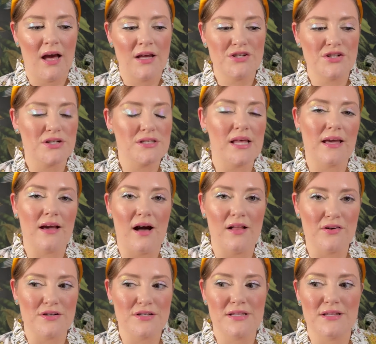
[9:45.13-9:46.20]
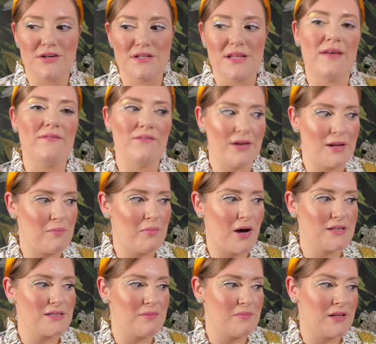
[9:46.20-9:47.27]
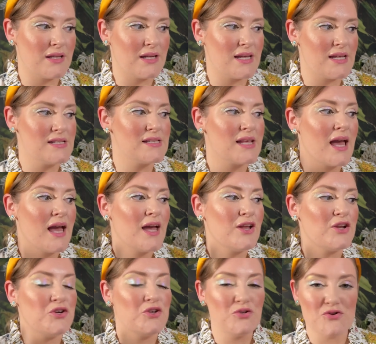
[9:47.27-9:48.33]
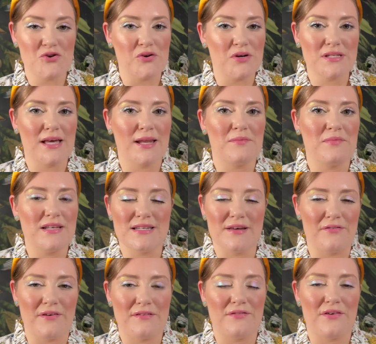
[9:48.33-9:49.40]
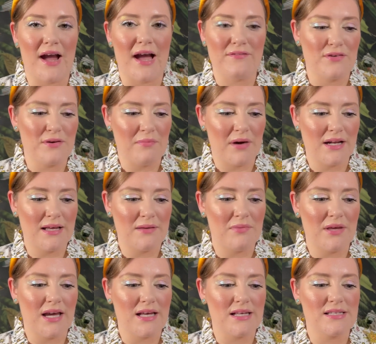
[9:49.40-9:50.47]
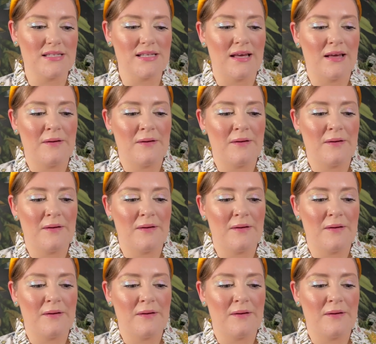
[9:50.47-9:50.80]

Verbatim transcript: just like colors, there's infinite possibilities. Neutral is going to be different for everybody because